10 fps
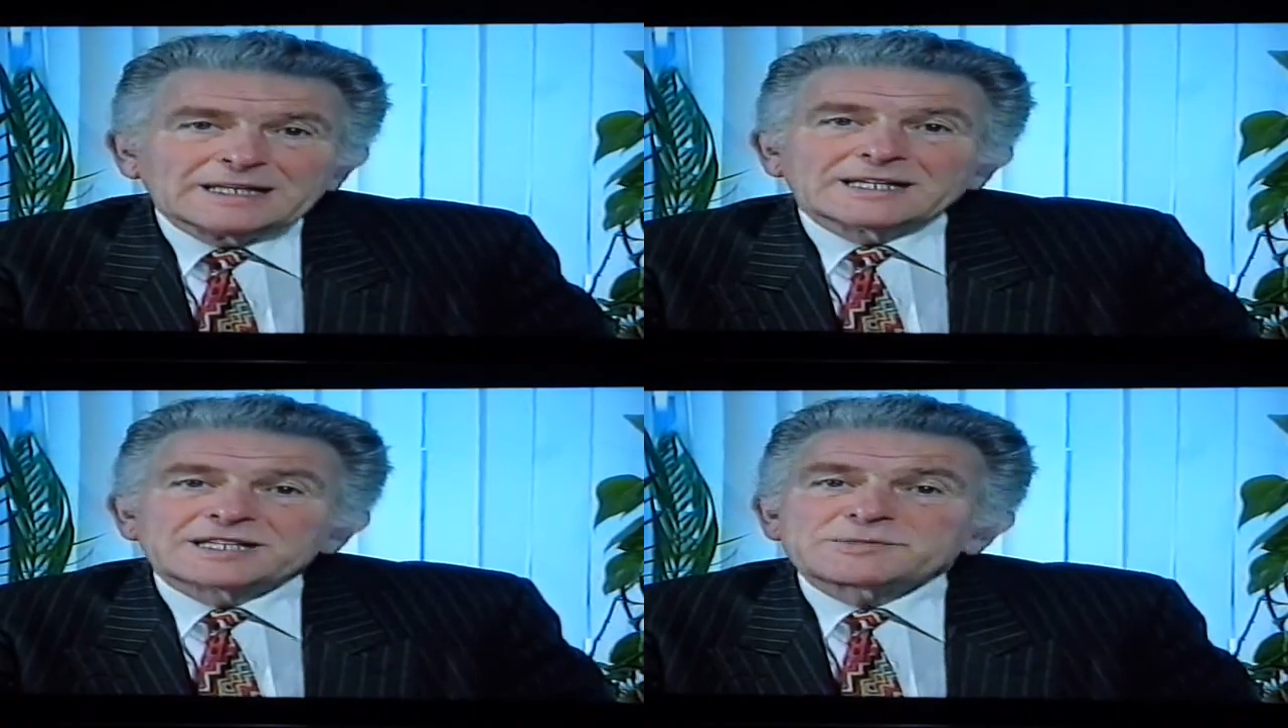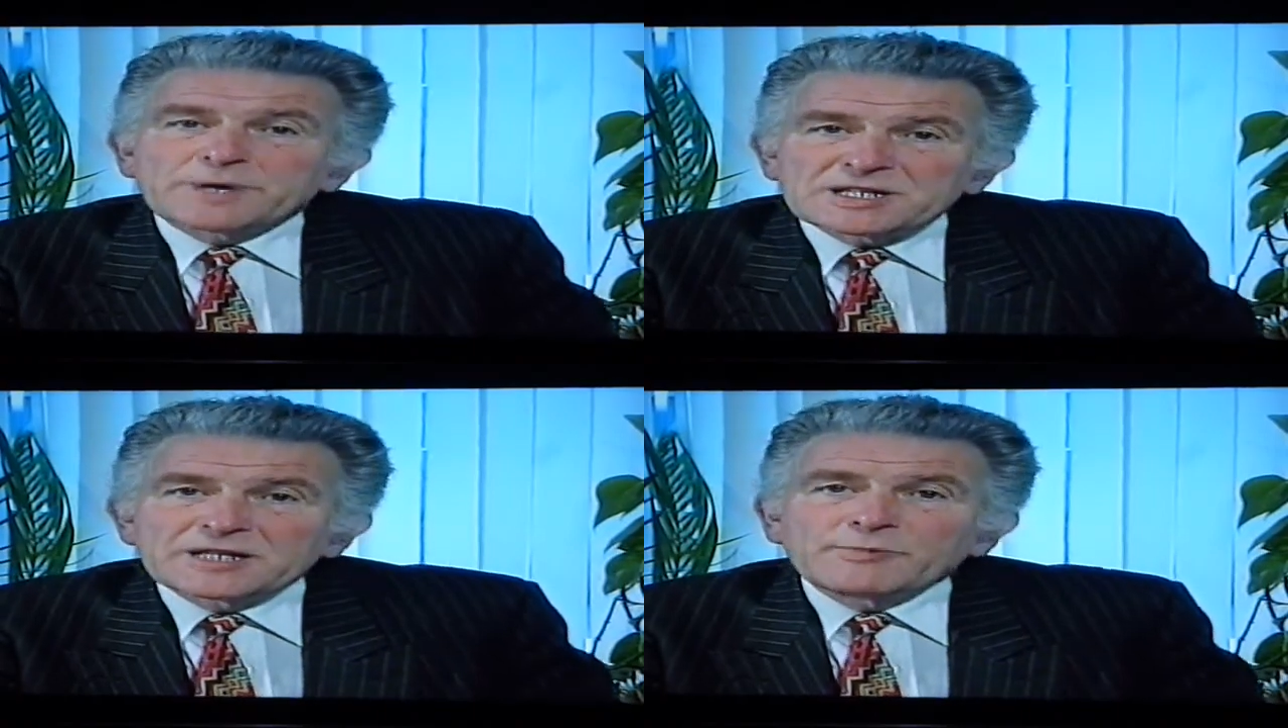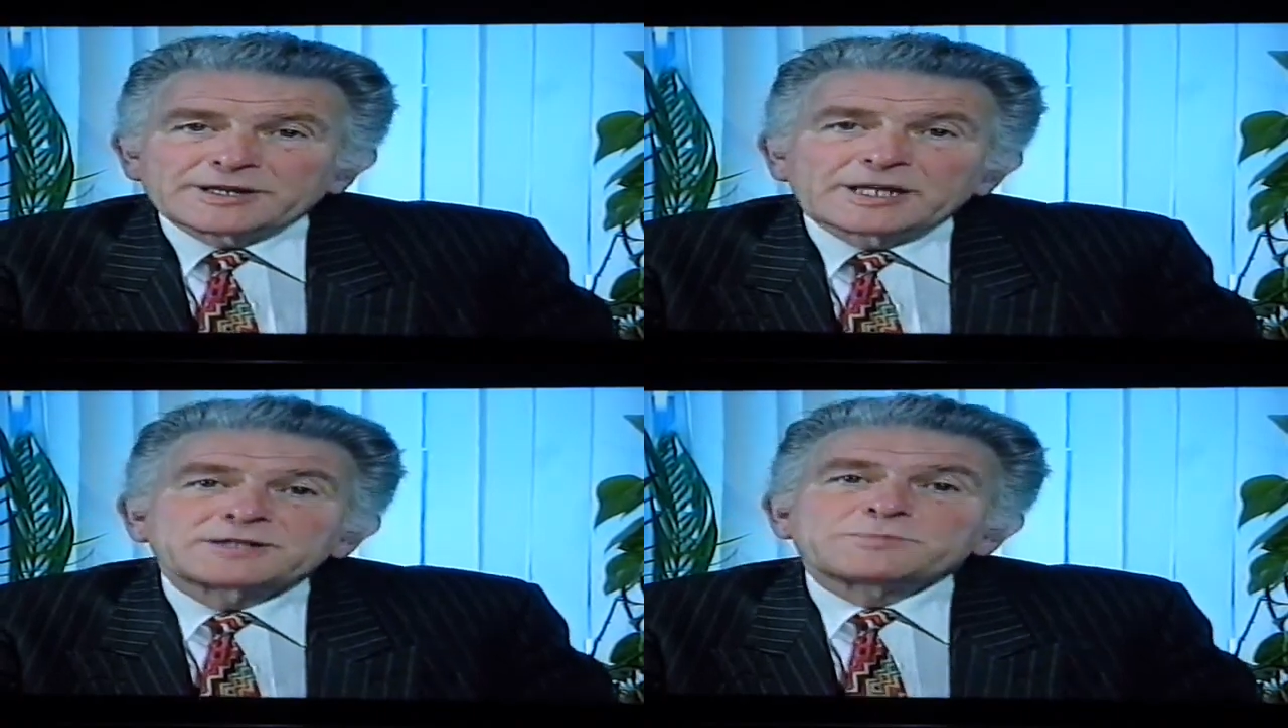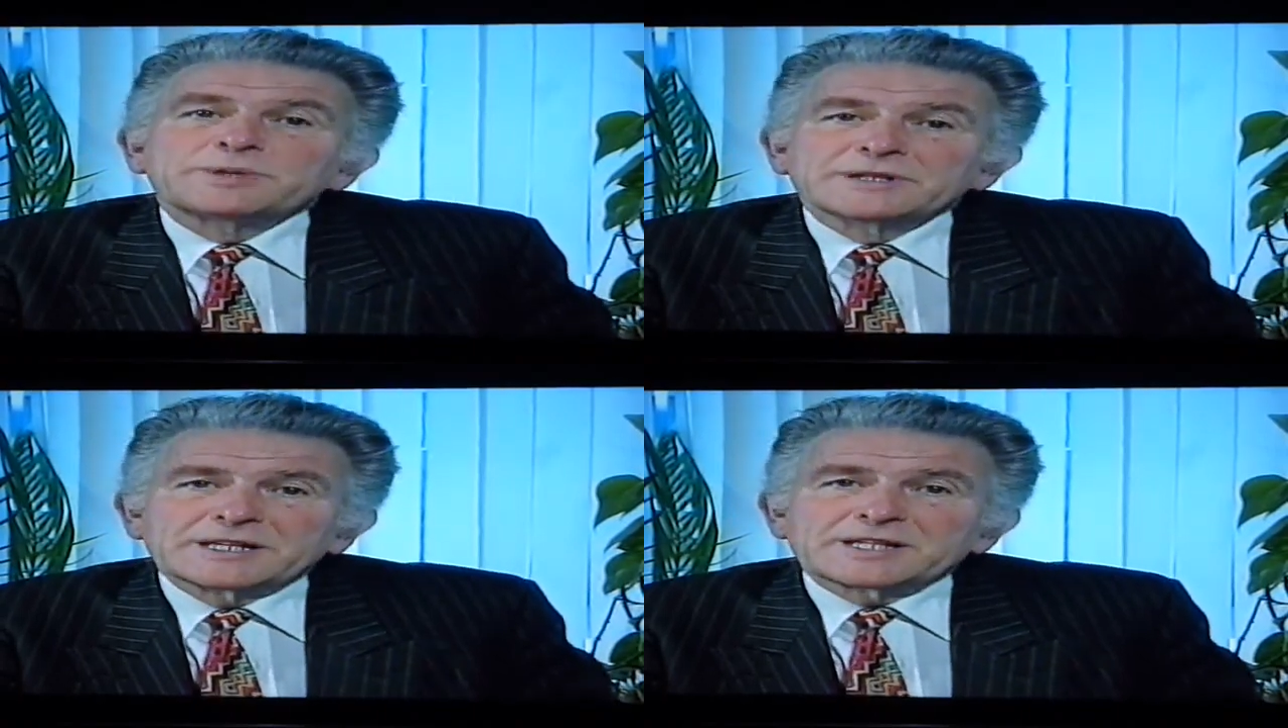especially when those
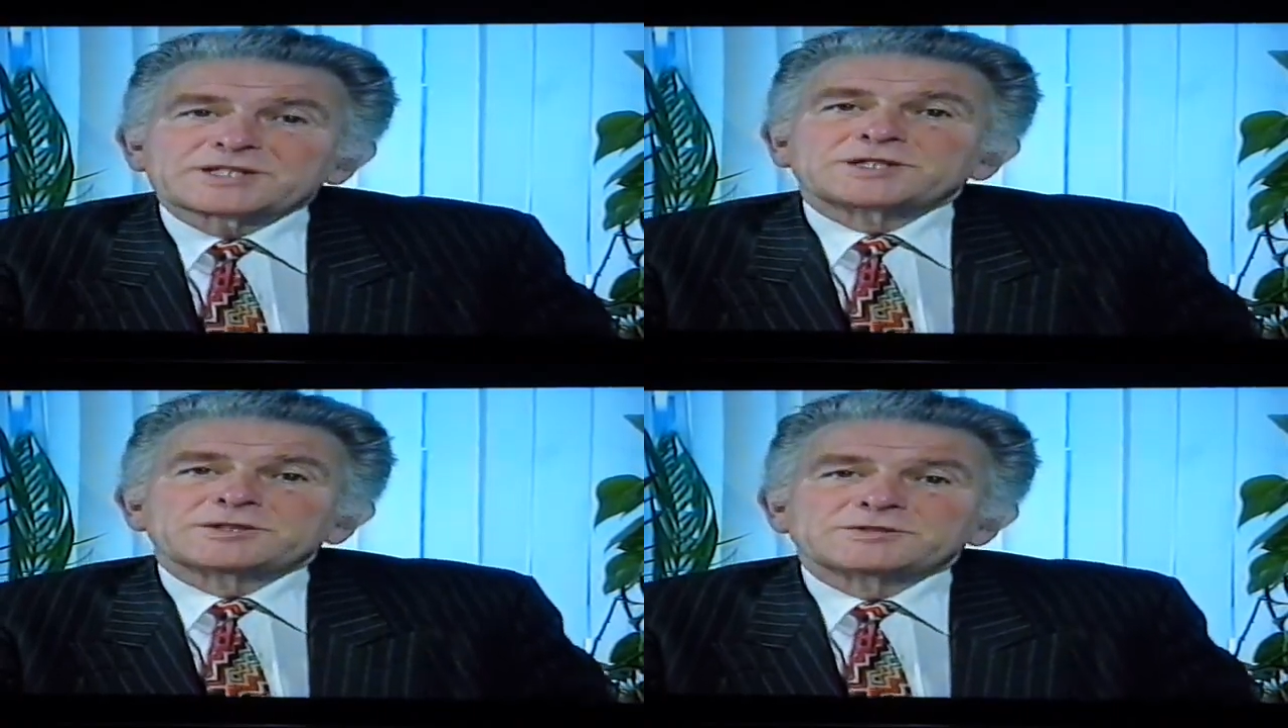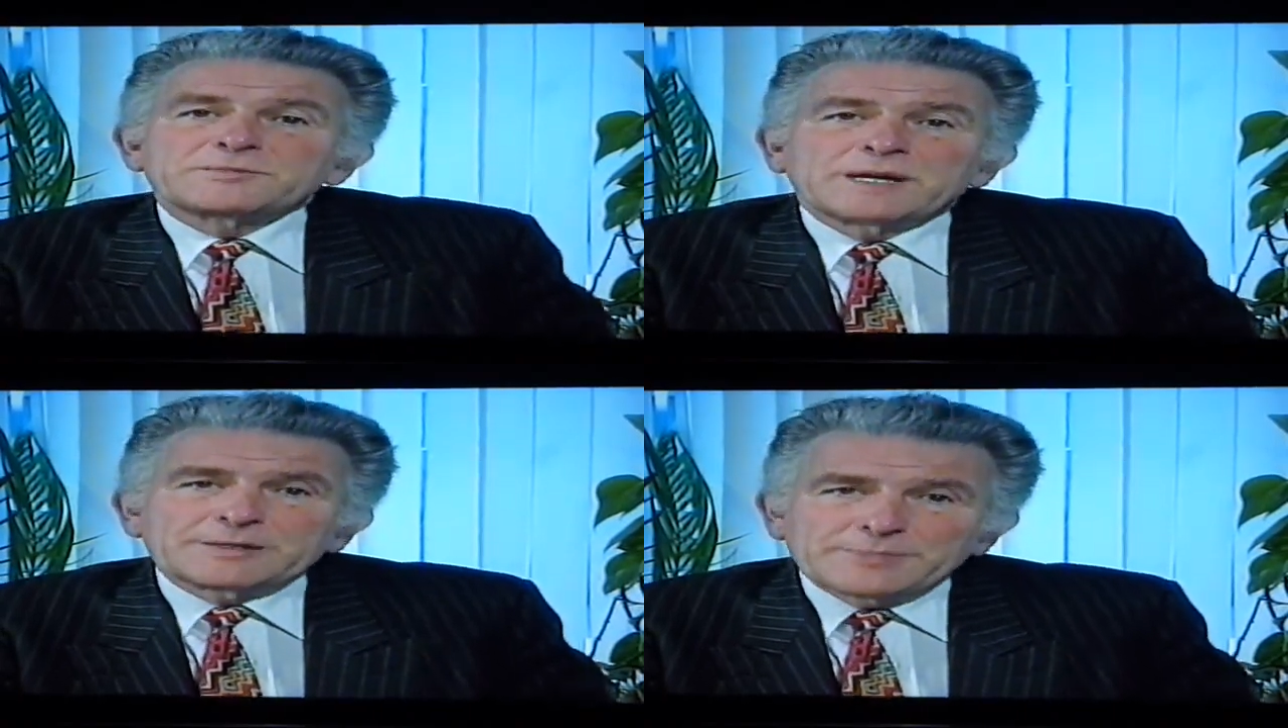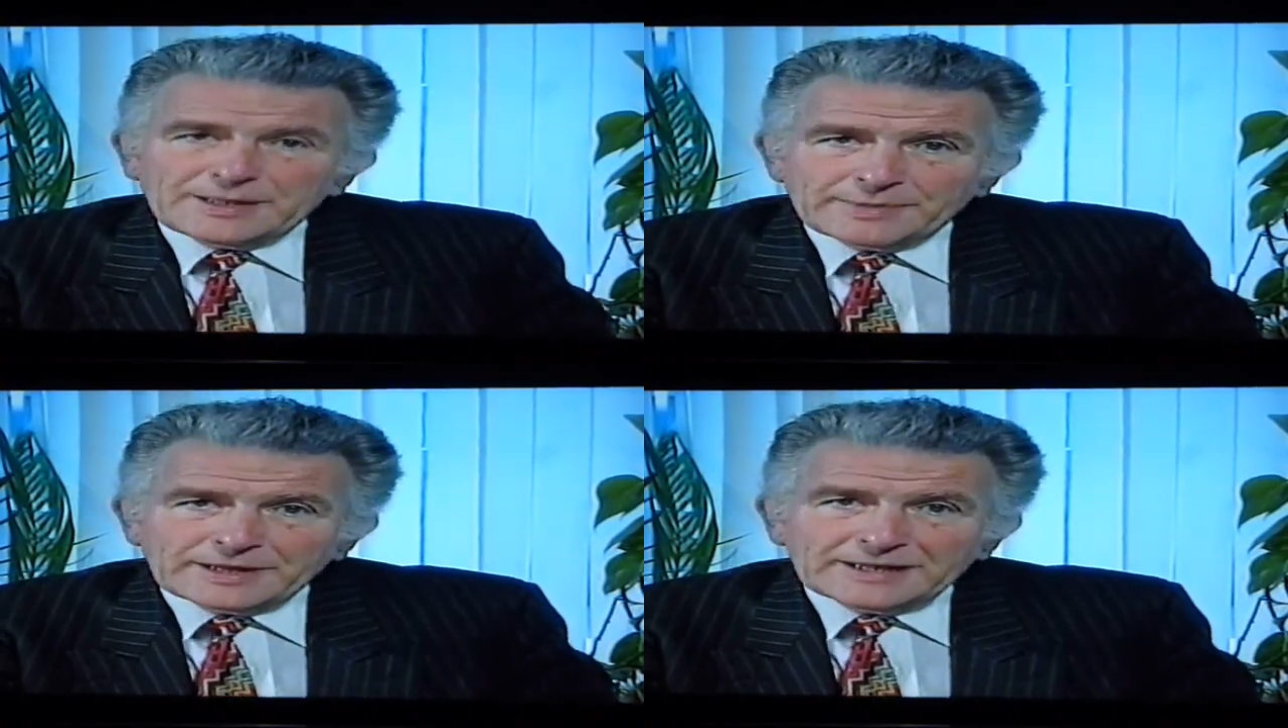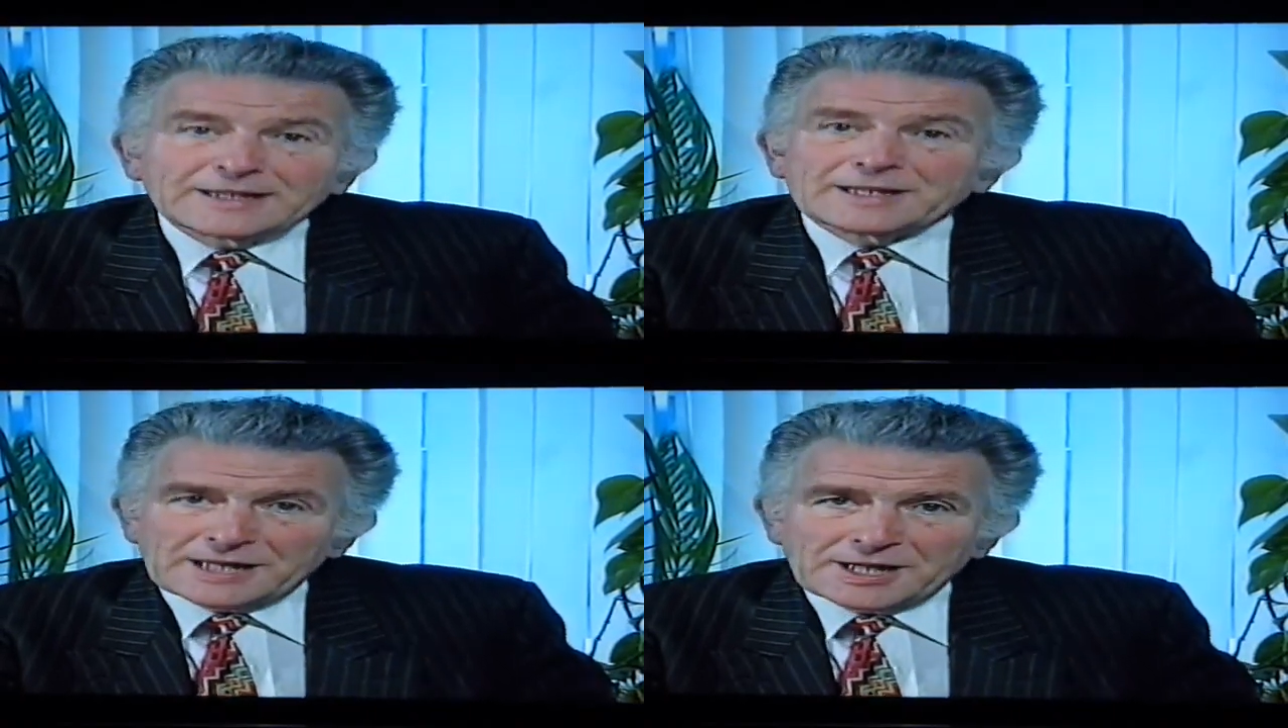buildings are used by the public
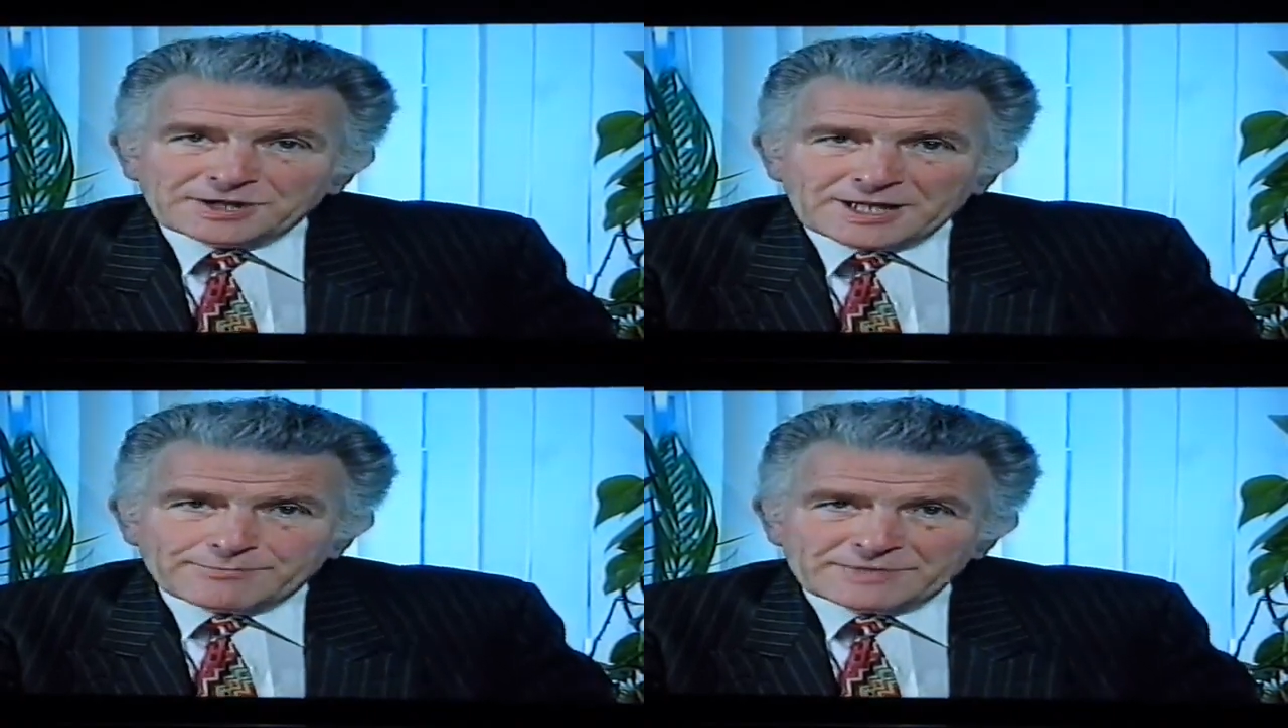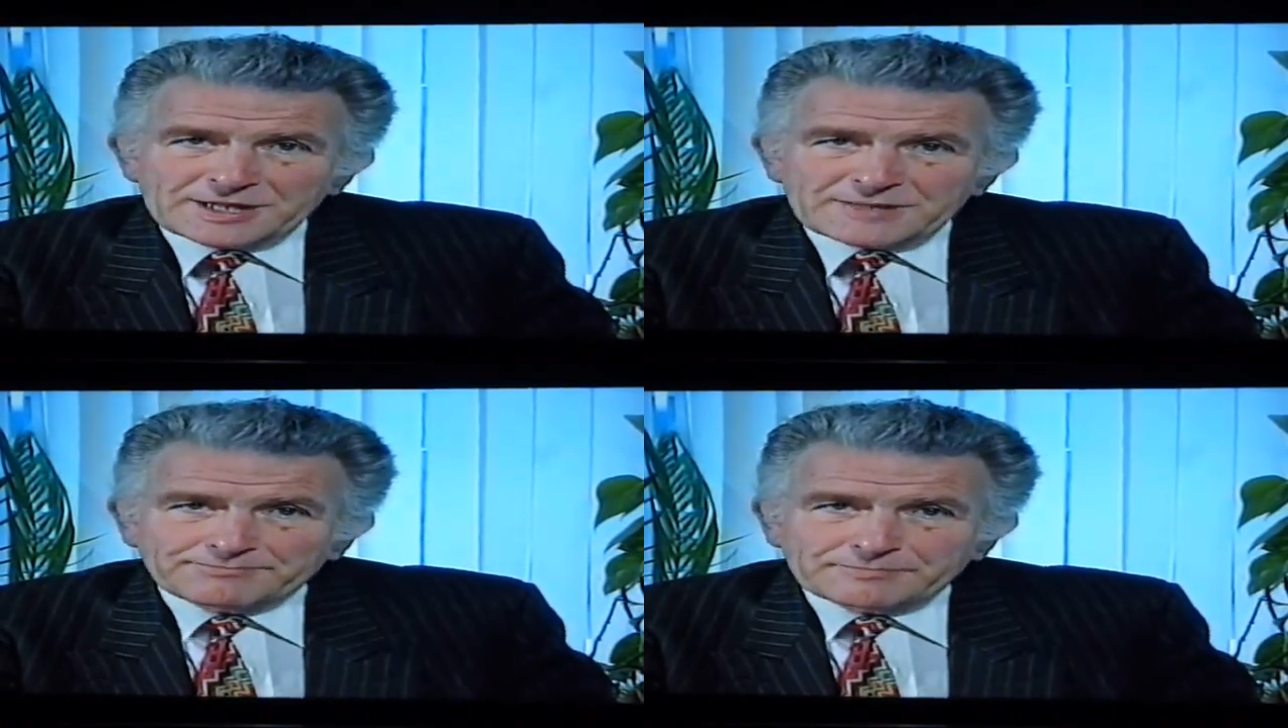in large numbers.